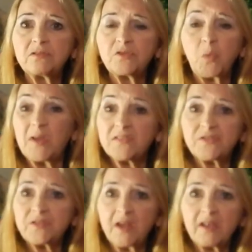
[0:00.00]

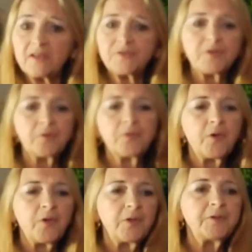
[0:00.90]
twists, I guess they're
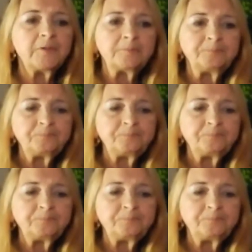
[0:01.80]
called